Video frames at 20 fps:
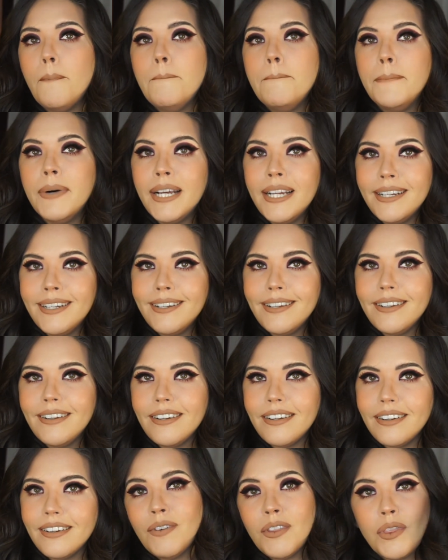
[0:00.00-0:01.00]

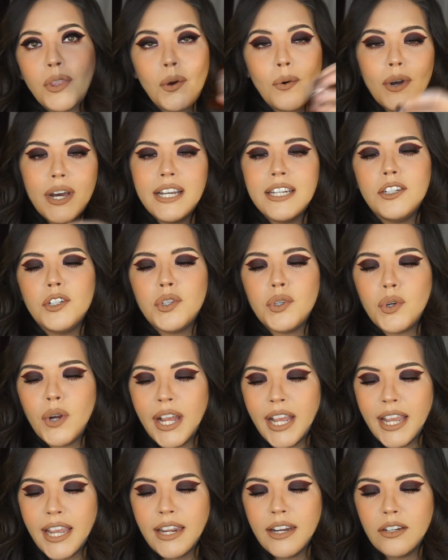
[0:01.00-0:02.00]
But even though I
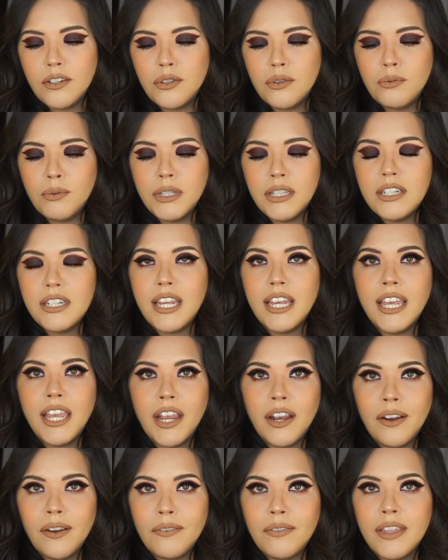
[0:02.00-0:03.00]
tried to really take
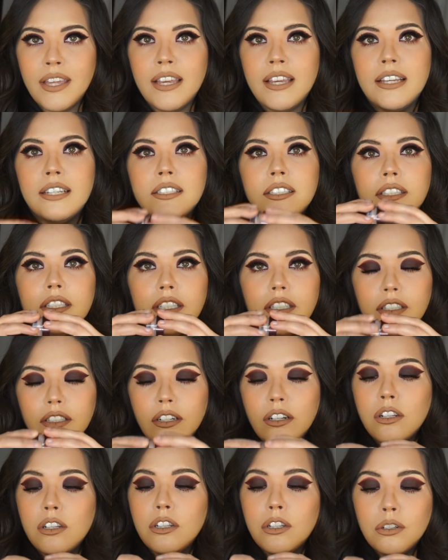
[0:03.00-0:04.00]
care of this,
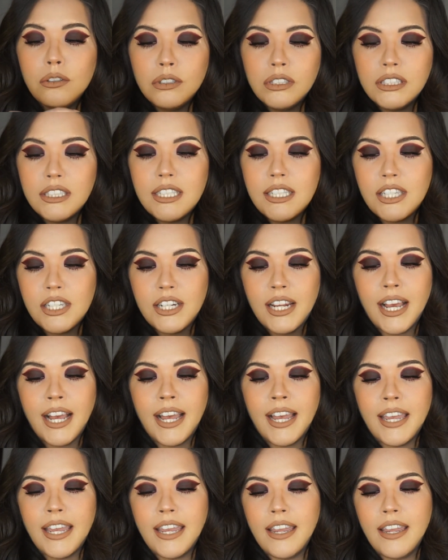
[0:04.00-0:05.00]
close this
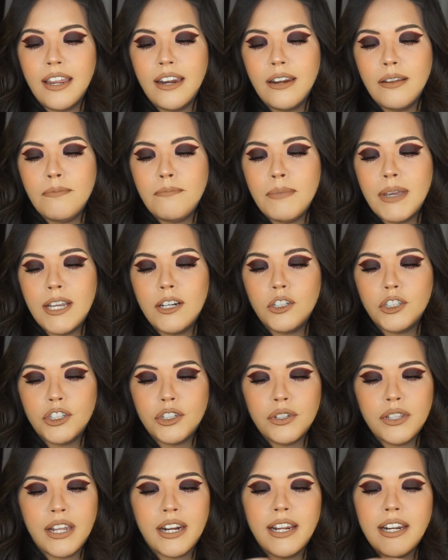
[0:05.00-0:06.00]
tight, make
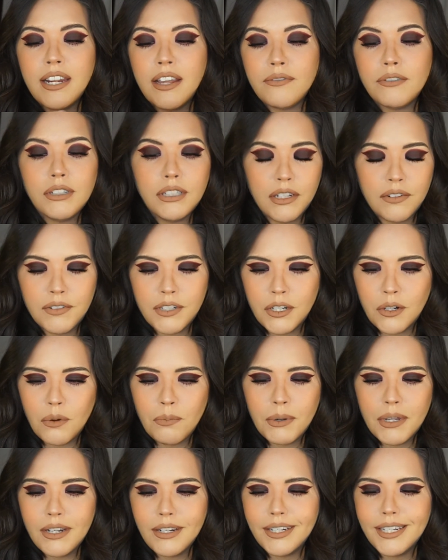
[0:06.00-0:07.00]
sure that I never left it
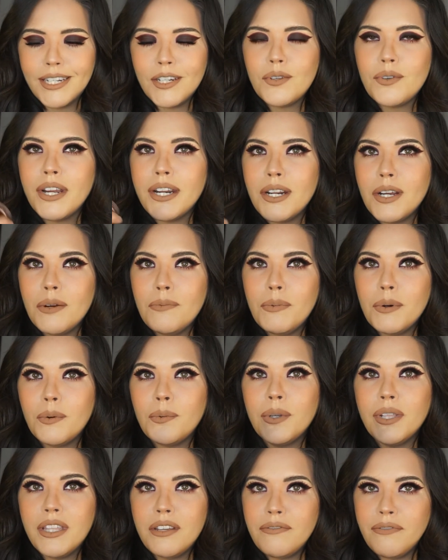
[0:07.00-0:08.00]
open, it dried up
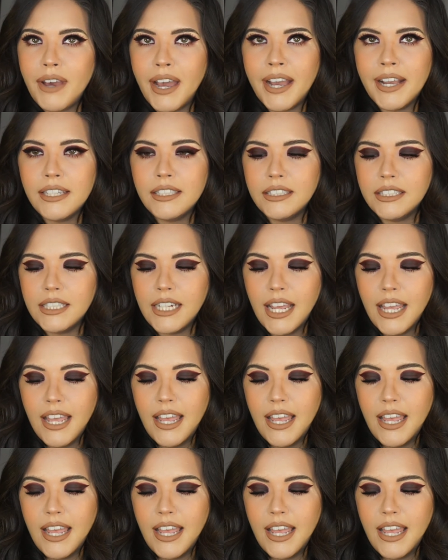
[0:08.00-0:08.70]
really fast.